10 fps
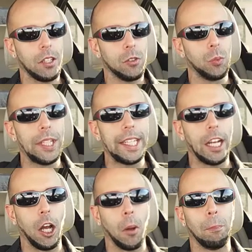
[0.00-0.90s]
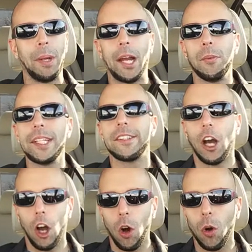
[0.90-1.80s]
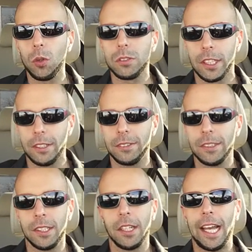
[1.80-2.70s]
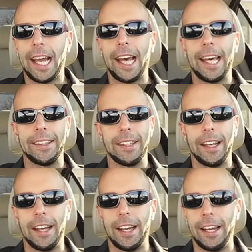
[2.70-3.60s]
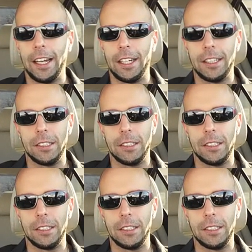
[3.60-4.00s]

We buried the old, and